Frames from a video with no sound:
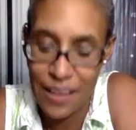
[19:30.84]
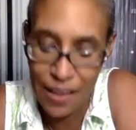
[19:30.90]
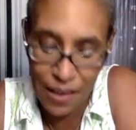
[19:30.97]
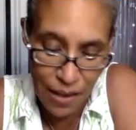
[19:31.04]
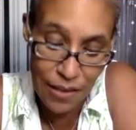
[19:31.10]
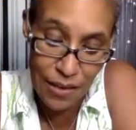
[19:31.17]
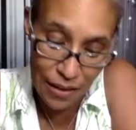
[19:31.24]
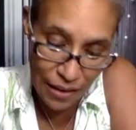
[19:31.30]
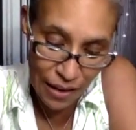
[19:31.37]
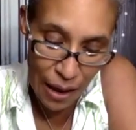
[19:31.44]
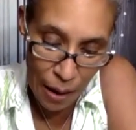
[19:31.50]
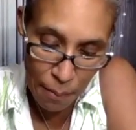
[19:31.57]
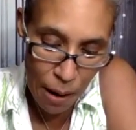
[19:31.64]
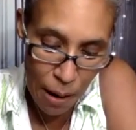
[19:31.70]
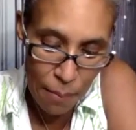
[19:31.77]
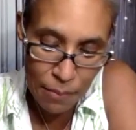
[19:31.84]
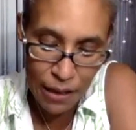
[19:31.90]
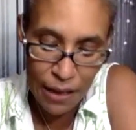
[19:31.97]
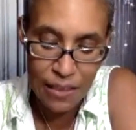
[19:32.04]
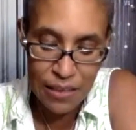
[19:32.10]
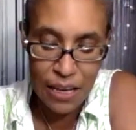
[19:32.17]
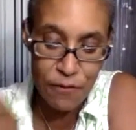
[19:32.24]

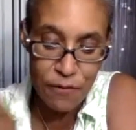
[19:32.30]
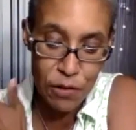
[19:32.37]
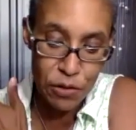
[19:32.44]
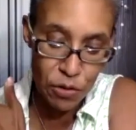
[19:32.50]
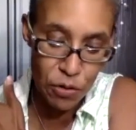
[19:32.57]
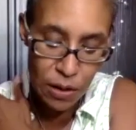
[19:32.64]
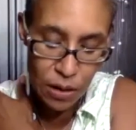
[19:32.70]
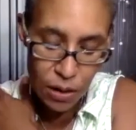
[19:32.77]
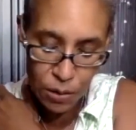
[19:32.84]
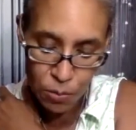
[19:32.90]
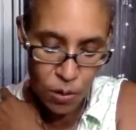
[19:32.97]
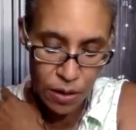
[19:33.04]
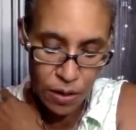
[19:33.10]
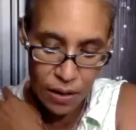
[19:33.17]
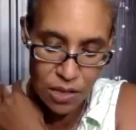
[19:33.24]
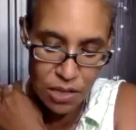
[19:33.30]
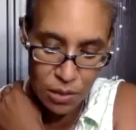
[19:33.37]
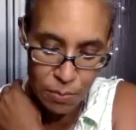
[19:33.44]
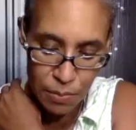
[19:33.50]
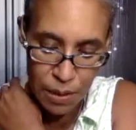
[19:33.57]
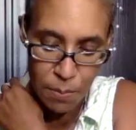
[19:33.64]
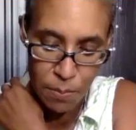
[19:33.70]
like I said, if you're doing good work, it
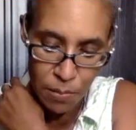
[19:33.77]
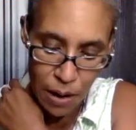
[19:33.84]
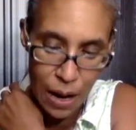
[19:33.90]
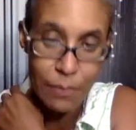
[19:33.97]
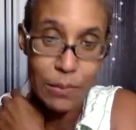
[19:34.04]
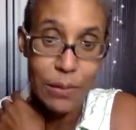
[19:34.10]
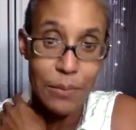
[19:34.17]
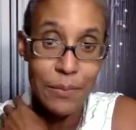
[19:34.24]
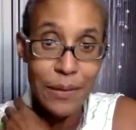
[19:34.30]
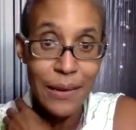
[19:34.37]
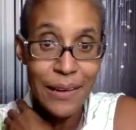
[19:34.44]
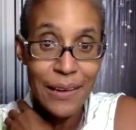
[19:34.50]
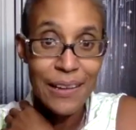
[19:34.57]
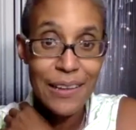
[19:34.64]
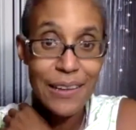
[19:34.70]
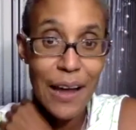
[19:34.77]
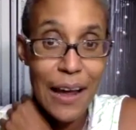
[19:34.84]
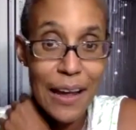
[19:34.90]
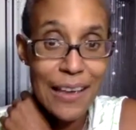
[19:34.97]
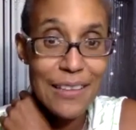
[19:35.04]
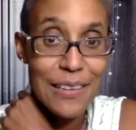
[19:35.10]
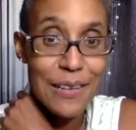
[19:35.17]
shouldn't be a problem. I
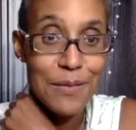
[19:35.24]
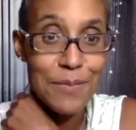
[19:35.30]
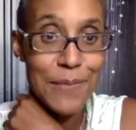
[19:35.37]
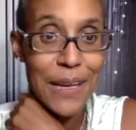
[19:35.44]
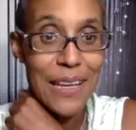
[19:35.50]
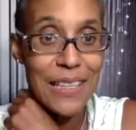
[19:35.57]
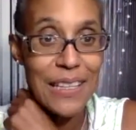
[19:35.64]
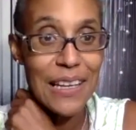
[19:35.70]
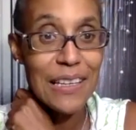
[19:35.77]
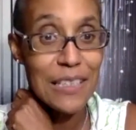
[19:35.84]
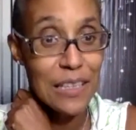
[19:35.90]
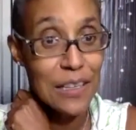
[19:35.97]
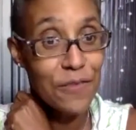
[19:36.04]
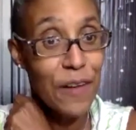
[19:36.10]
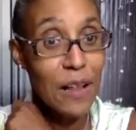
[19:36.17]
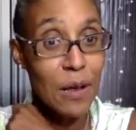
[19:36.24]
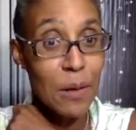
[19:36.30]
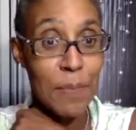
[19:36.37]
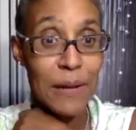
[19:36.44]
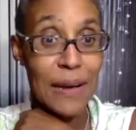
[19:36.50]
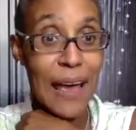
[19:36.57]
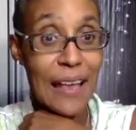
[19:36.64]
guess the biggest thing is just follow
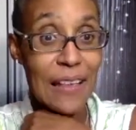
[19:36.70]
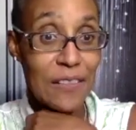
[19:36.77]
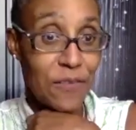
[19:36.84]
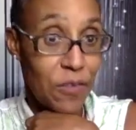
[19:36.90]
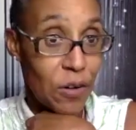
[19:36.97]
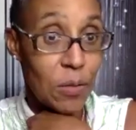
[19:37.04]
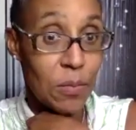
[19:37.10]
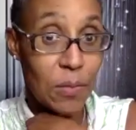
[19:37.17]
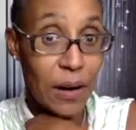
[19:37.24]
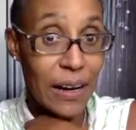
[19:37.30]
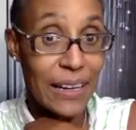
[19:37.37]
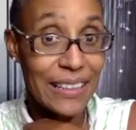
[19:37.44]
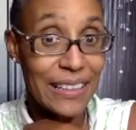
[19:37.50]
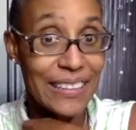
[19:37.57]
up and ask for them, right?